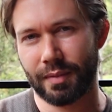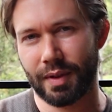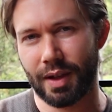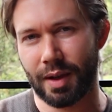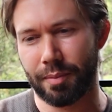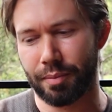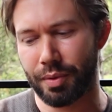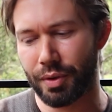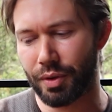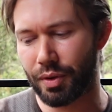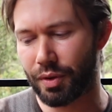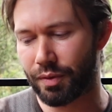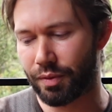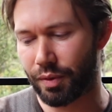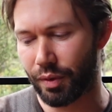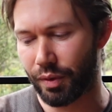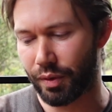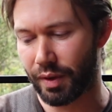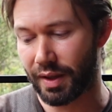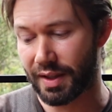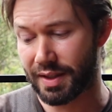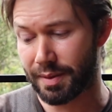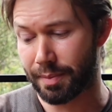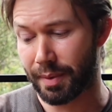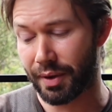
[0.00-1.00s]
a beautiful
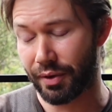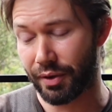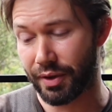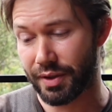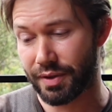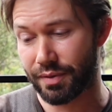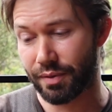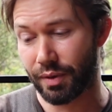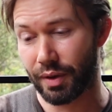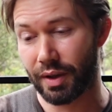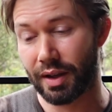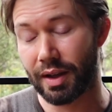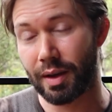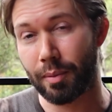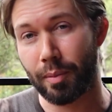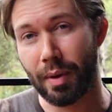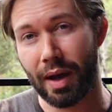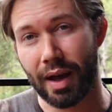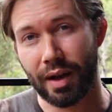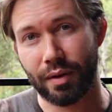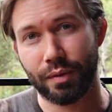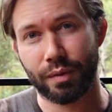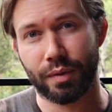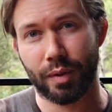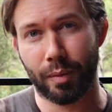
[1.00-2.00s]
experience for him
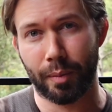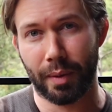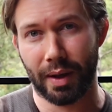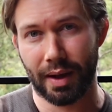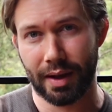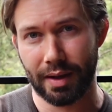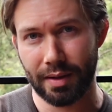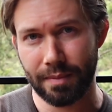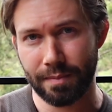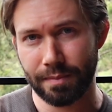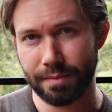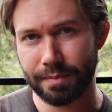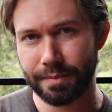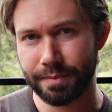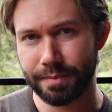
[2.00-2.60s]
and for me.